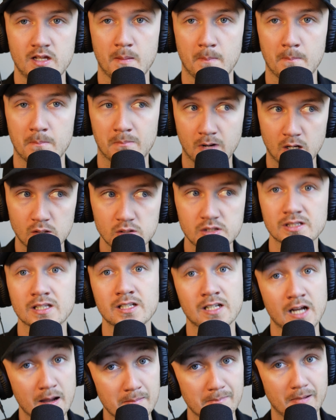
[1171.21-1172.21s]
Most of
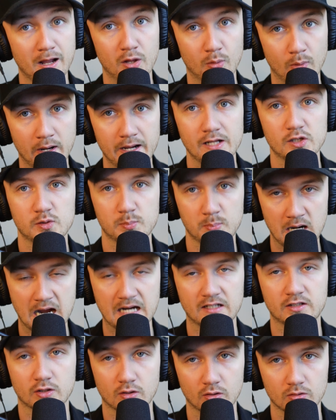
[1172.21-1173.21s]
the time, by the way, it's
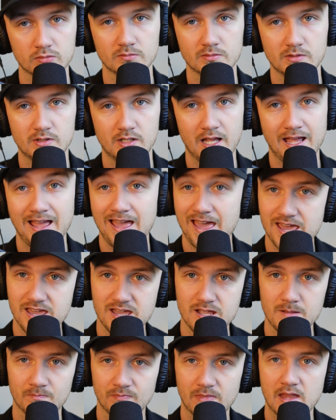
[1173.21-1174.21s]
practical.
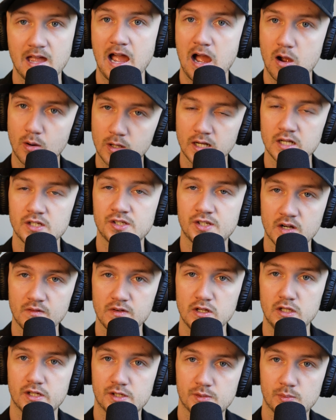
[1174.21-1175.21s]
Hey, how can I serve
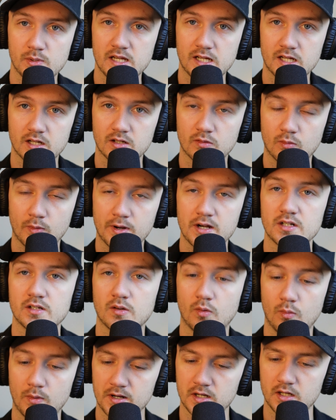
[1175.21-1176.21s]
you this week? What are
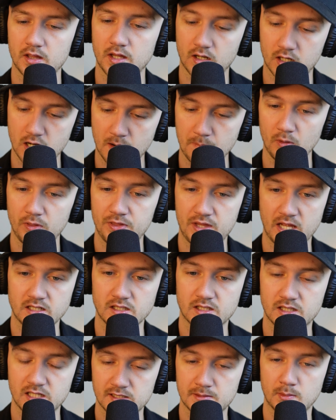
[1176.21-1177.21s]
what are the couple
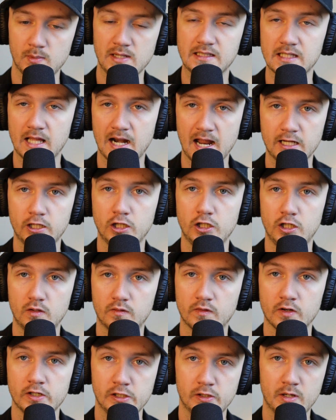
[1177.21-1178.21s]
things this week that I can do
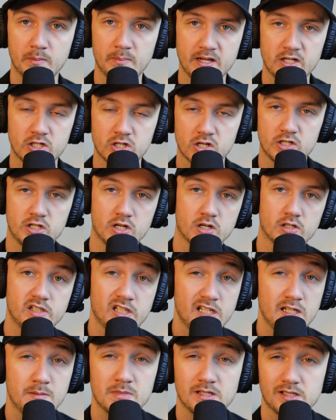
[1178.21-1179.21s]
for you to make sure your
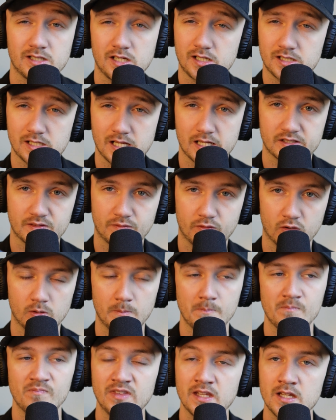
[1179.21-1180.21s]
team is successful?
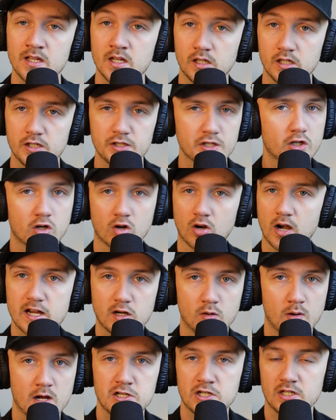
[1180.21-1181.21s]
These are
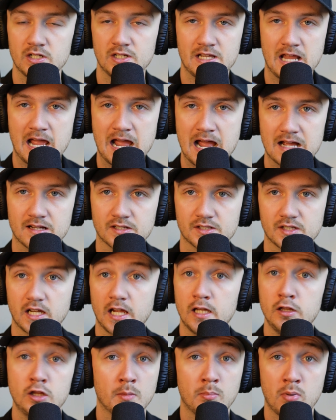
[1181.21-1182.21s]
great questions to ask
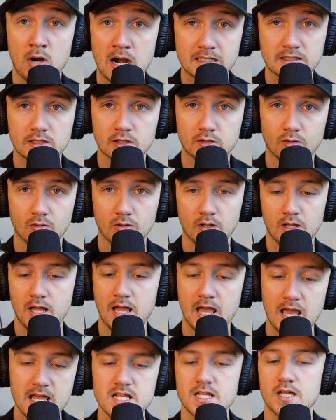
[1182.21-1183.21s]
and they're practical
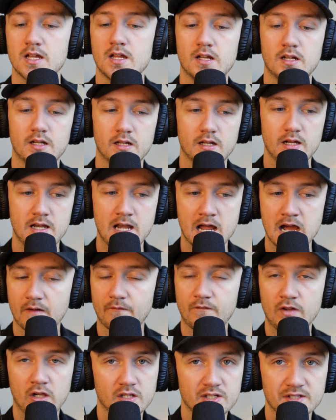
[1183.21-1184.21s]
hey,
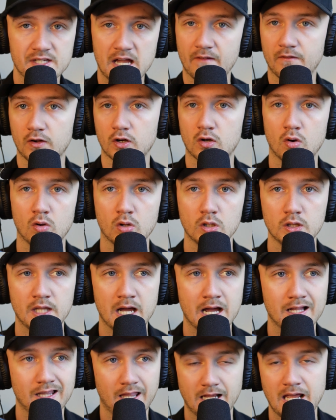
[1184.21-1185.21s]
not philosophical,
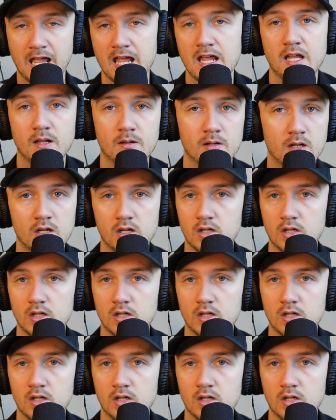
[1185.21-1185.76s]
not like, hey,